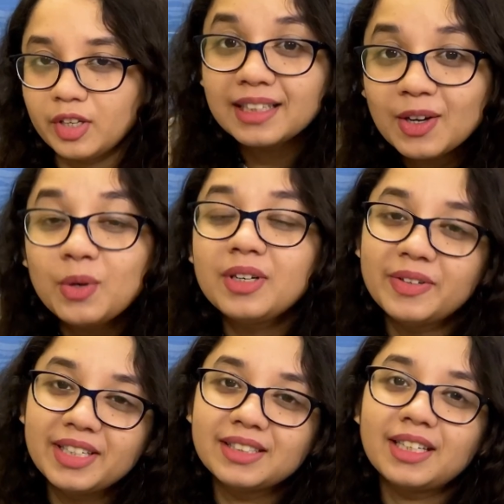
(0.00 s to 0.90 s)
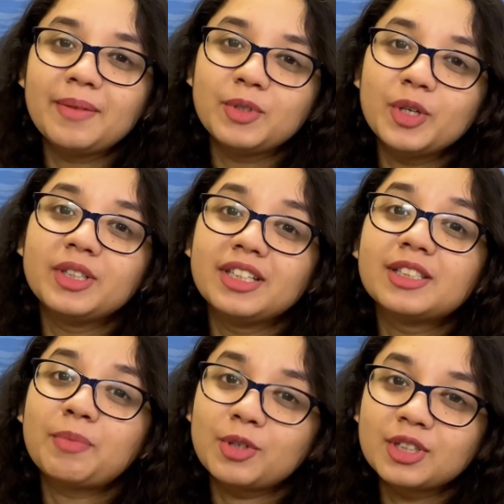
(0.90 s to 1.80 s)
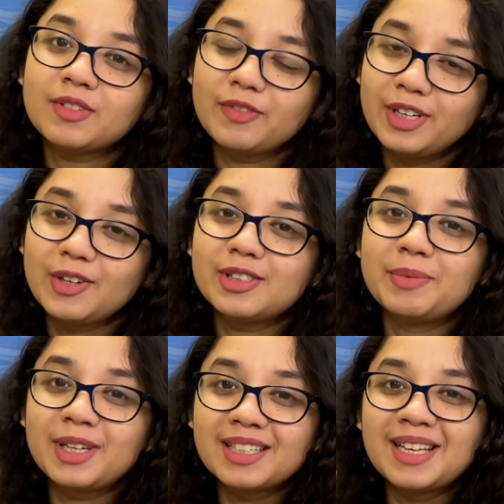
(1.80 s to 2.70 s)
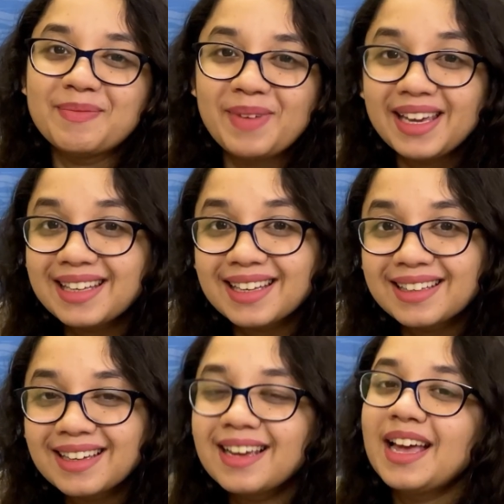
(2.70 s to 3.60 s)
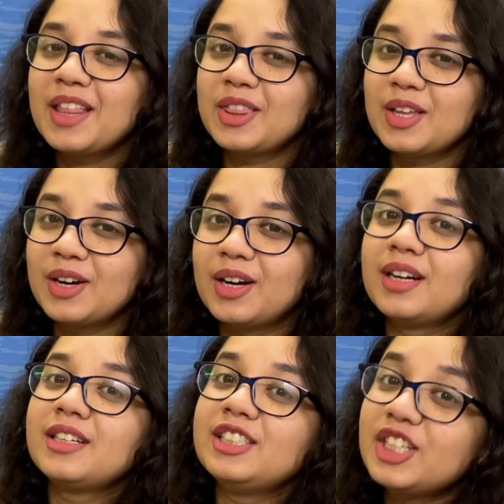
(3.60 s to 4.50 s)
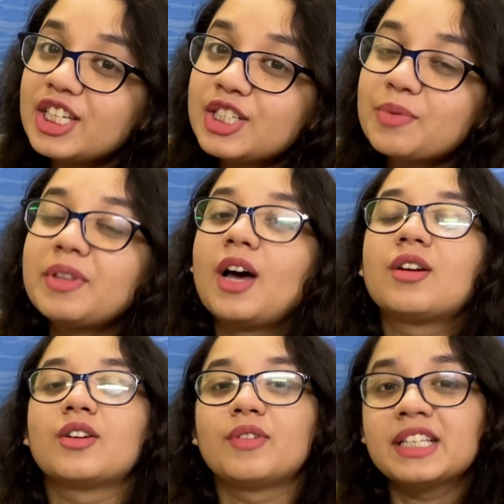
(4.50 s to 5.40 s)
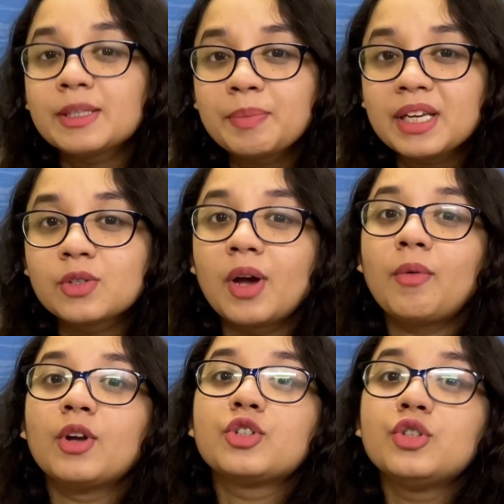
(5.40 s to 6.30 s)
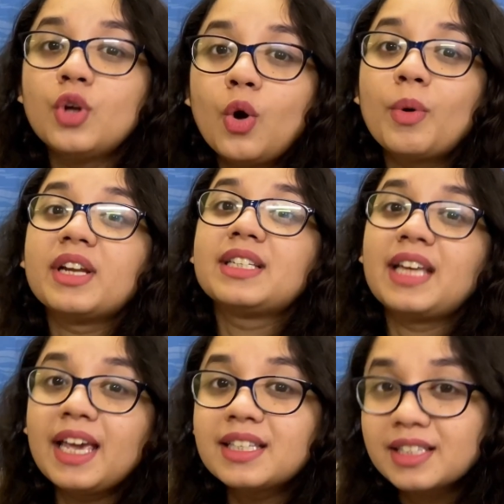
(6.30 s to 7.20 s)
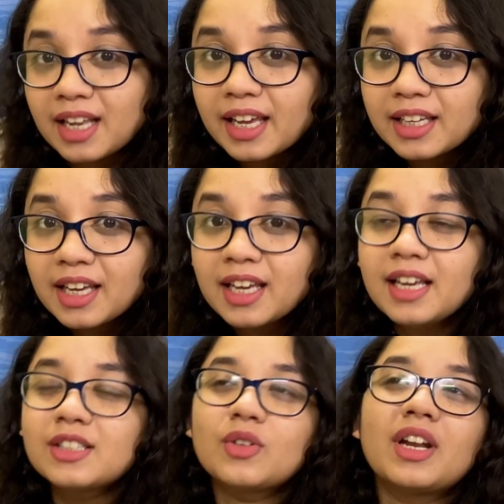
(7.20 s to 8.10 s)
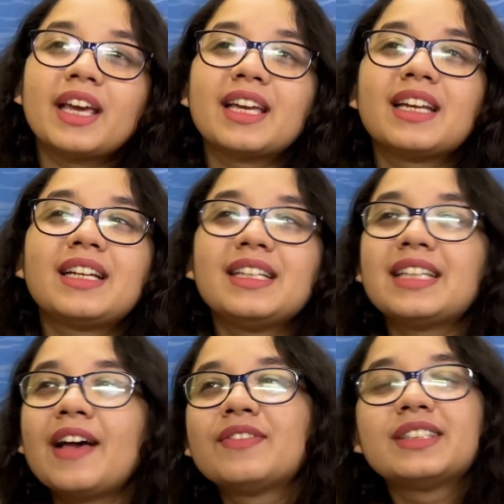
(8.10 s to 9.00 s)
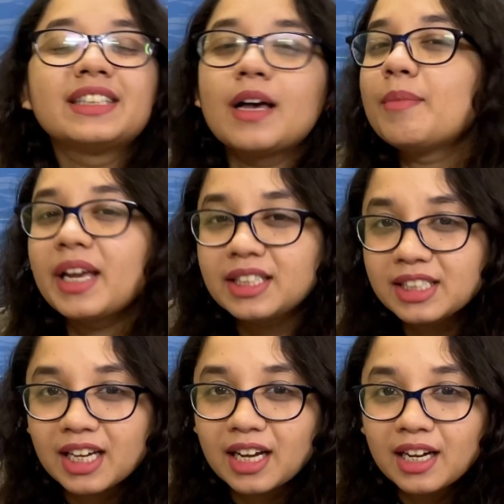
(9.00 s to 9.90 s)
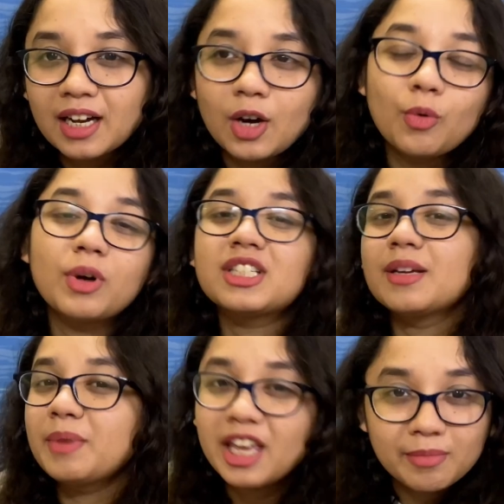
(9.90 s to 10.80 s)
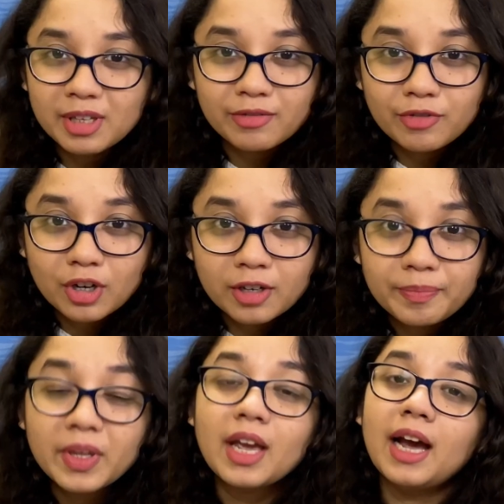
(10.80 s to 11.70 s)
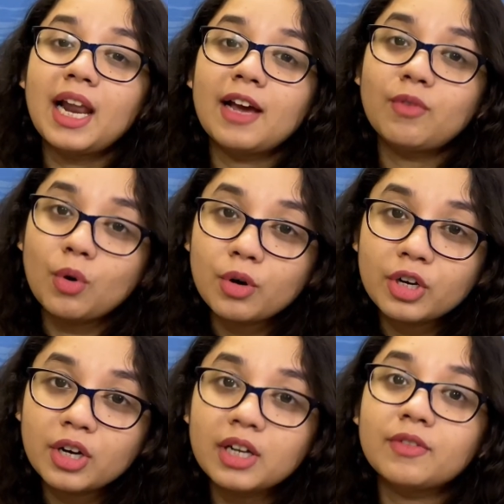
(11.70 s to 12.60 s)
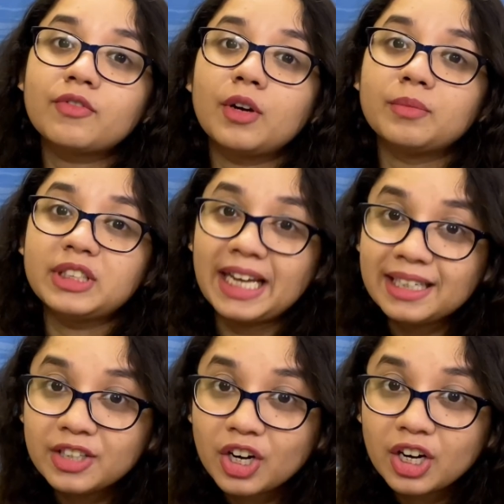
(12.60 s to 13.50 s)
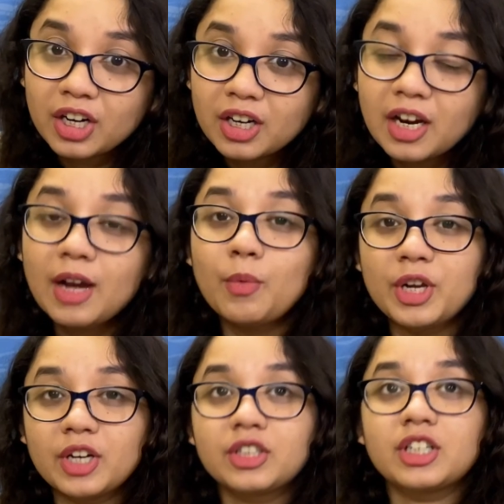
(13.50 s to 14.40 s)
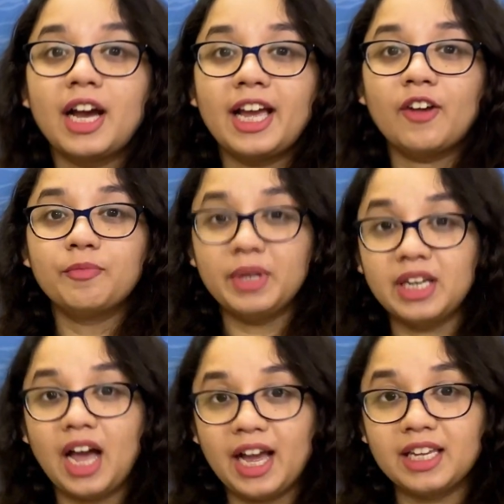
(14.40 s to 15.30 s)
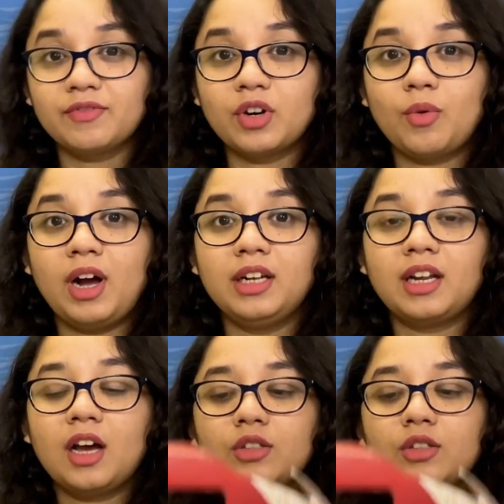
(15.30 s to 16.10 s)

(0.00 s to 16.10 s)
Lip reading: The only reason I'm doing this portion of the video is because I'm making the dish without a recipe, so I want to know what it tastes like so that I can at least have some idea what I'm aiming for. And I have ordered from Tender, which I have been eyeing for a while now.